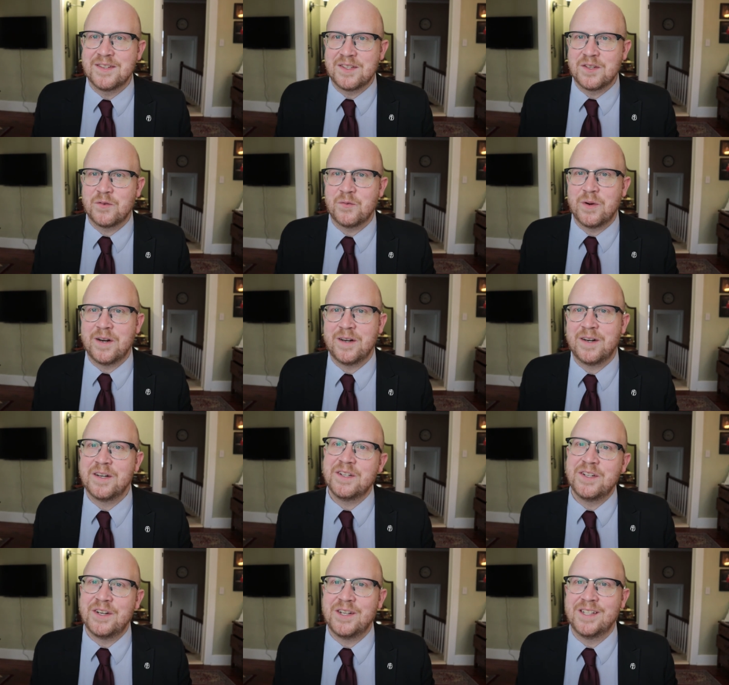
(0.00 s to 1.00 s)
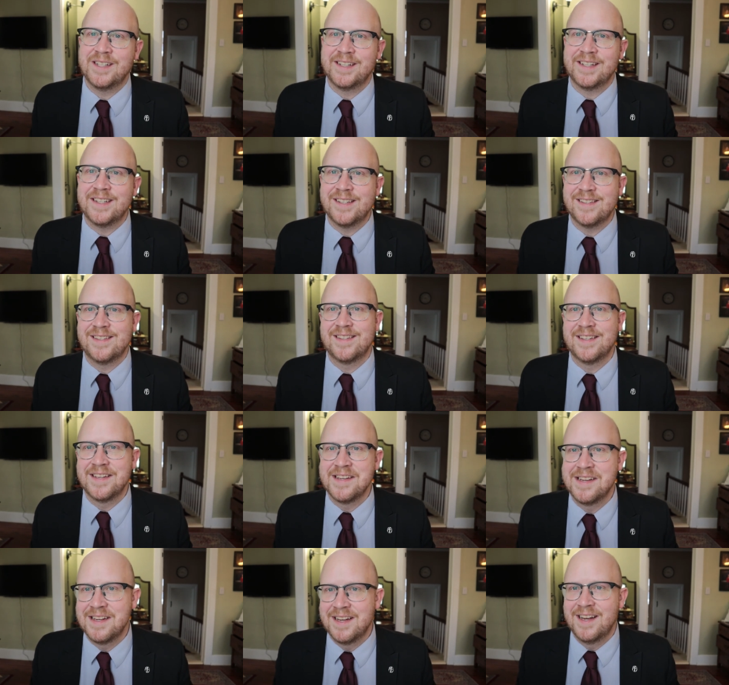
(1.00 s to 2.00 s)
as to where our dog is
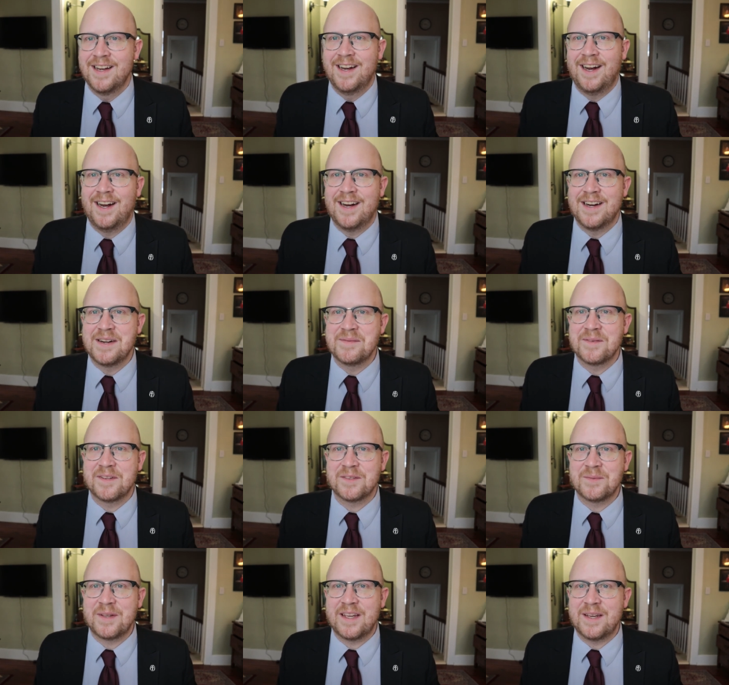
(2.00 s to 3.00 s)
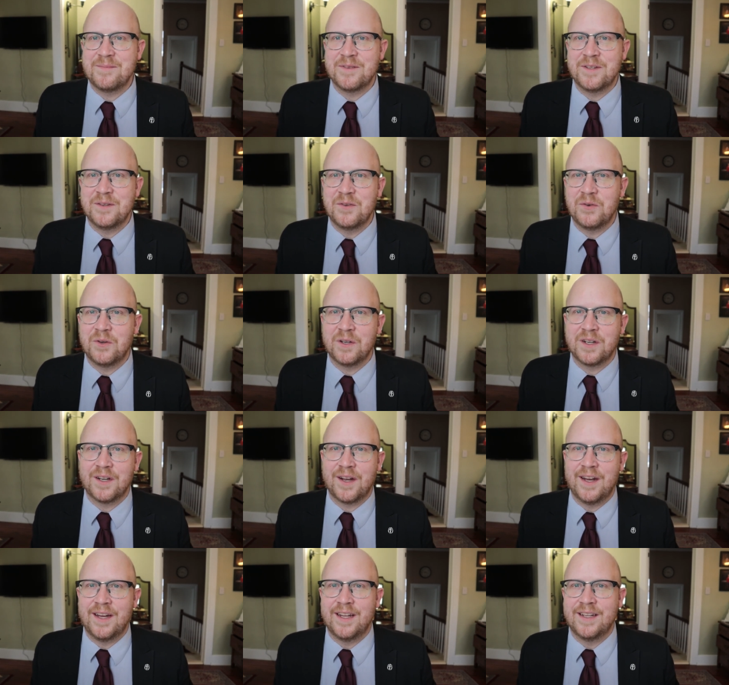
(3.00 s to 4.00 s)
because um, we came to New
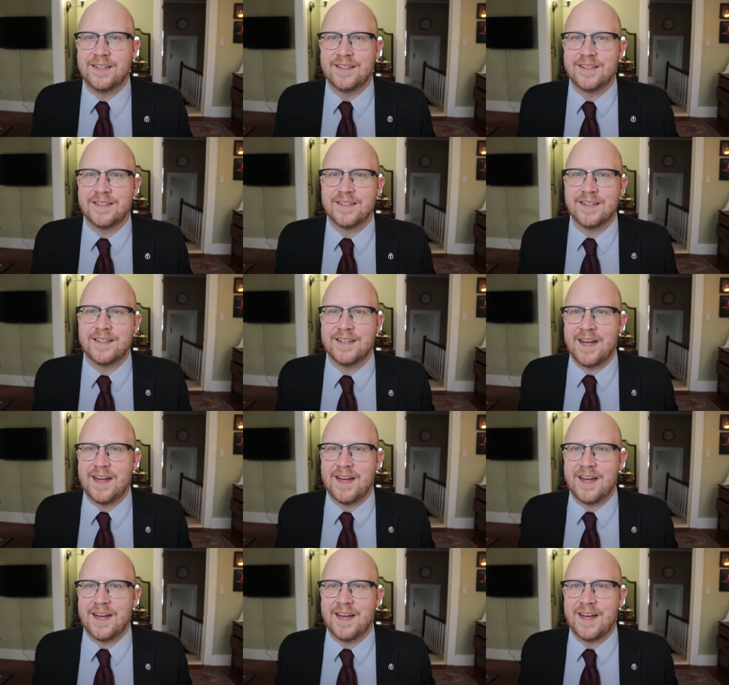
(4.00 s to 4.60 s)
York and did